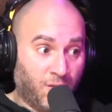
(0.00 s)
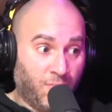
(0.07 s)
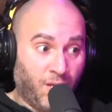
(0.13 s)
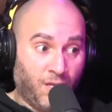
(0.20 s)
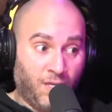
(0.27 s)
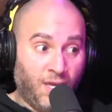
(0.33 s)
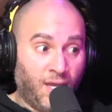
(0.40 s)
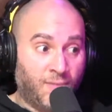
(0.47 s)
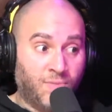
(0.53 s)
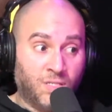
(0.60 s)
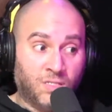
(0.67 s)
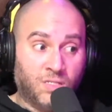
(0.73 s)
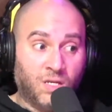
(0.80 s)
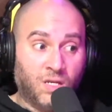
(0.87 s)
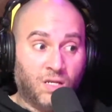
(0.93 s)
Like he hadn't been
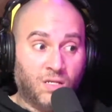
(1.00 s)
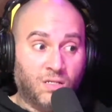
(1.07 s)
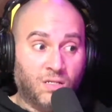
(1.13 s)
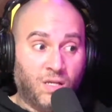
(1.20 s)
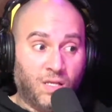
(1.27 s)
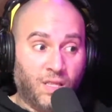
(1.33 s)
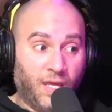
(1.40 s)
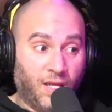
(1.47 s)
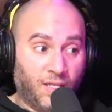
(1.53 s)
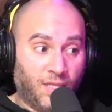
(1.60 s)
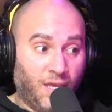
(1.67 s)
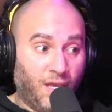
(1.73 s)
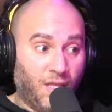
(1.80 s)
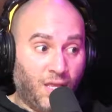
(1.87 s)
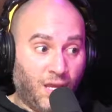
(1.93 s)
sick like
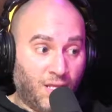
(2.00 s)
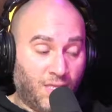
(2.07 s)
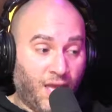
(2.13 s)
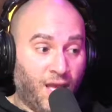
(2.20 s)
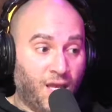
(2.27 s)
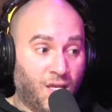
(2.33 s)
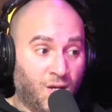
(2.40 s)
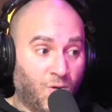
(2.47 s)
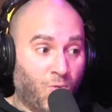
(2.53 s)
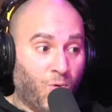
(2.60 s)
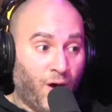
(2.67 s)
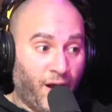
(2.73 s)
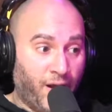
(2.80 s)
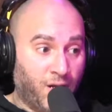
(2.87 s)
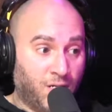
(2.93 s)
that in a
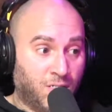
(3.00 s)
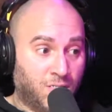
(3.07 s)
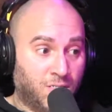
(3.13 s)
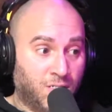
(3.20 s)
while.